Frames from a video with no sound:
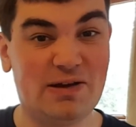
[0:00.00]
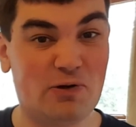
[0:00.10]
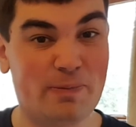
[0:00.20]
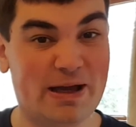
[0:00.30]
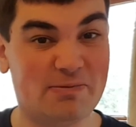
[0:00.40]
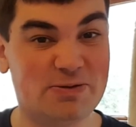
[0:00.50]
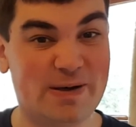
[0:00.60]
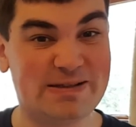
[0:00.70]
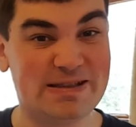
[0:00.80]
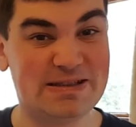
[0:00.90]
I've gone back up
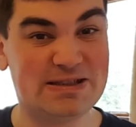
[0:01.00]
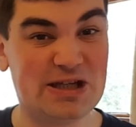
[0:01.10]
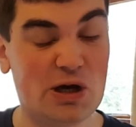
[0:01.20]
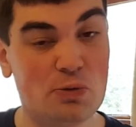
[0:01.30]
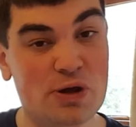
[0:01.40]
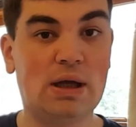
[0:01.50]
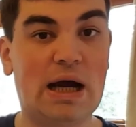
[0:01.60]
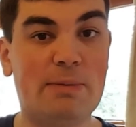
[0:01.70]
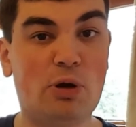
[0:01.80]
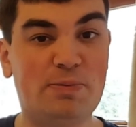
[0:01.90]
to 18 stone.
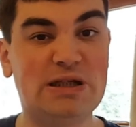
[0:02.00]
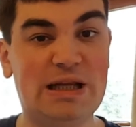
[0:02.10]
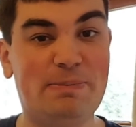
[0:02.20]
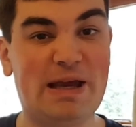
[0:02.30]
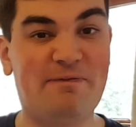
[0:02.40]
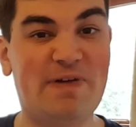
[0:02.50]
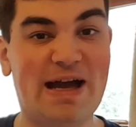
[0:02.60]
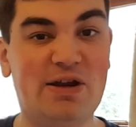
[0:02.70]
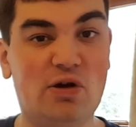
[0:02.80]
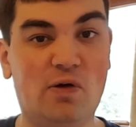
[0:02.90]
I'm not a particularly big fan